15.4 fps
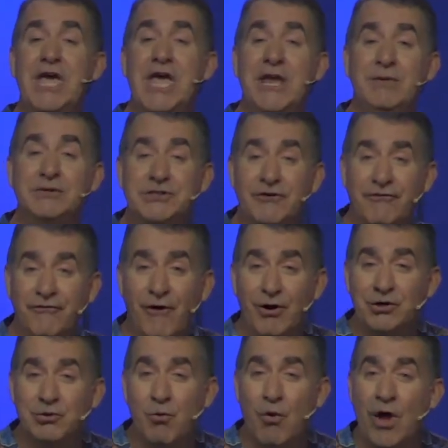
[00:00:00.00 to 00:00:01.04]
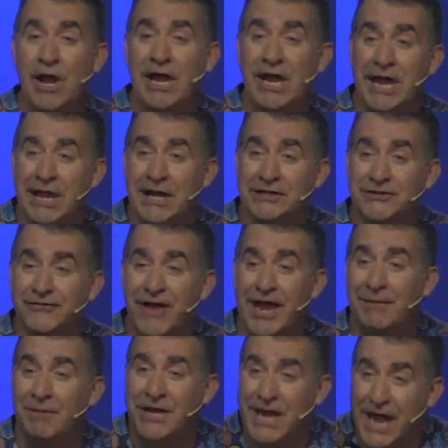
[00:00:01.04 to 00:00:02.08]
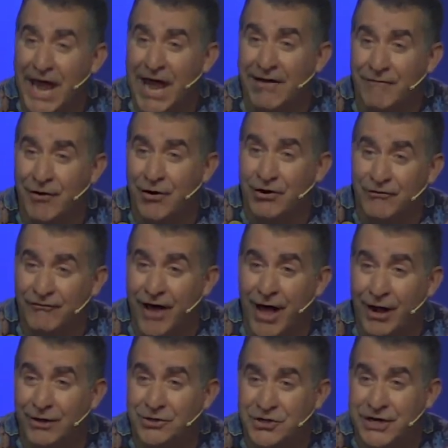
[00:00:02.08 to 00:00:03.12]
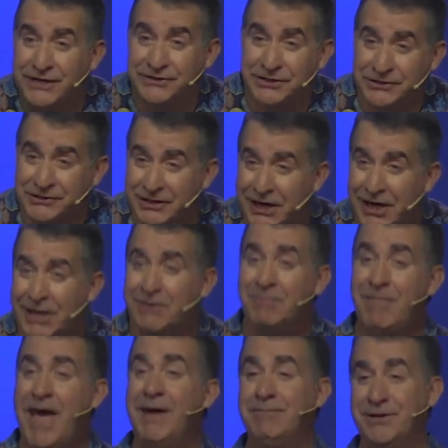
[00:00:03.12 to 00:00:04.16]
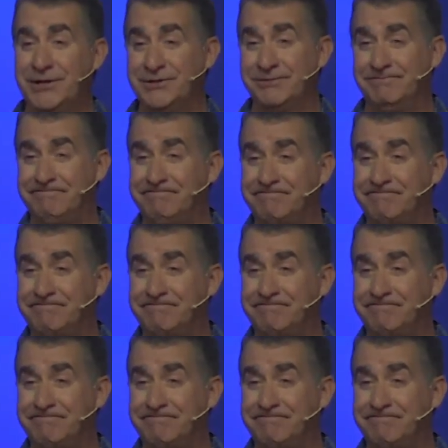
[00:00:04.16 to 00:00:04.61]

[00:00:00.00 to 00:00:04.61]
he was the first one in his family ever to follow Jesus in baptism.